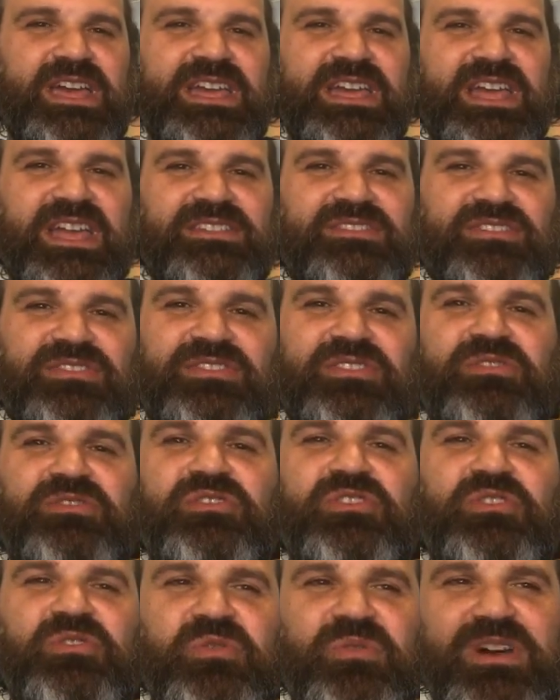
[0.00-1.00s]
It's the
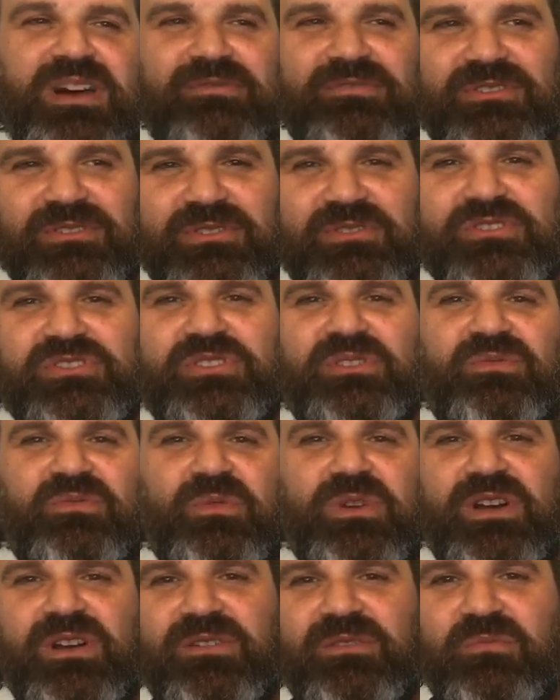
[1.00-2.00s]
new evolution of
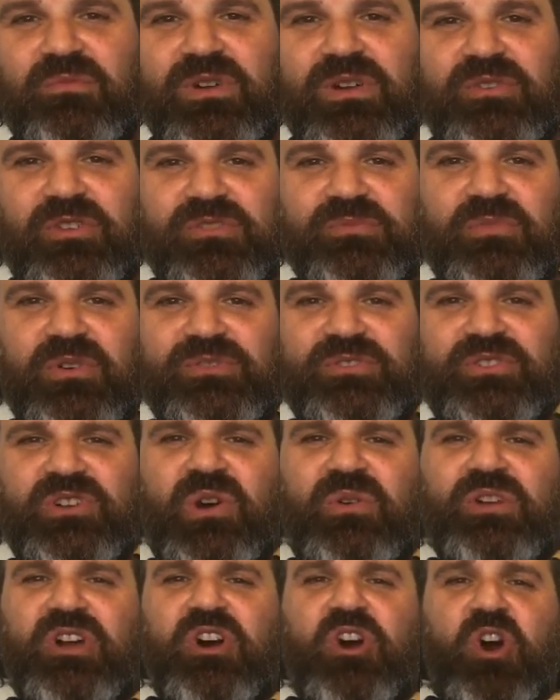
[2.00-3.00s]
where where those modes are
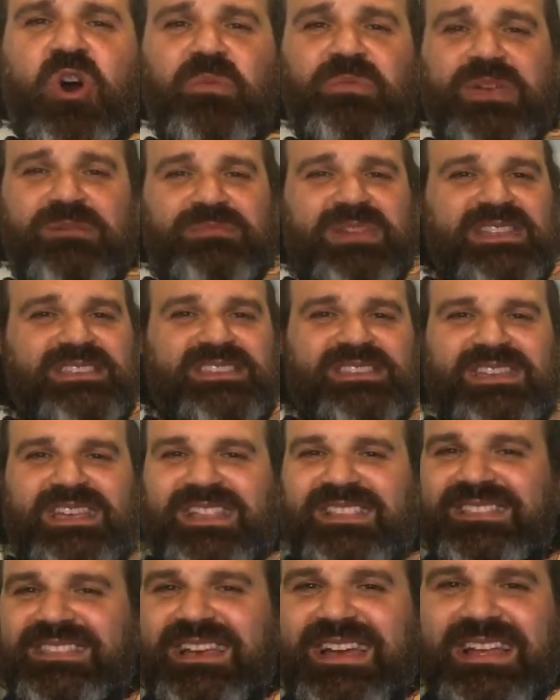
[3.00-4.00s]
going. I hope that made
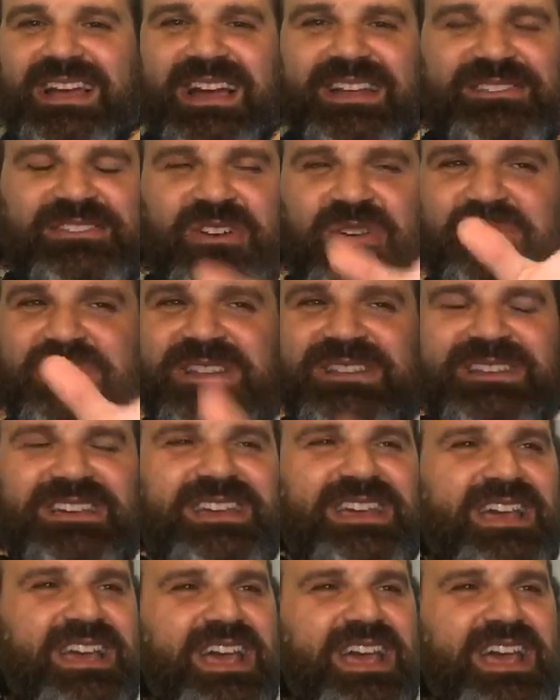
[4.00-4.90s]
sense. I, I don't mean to.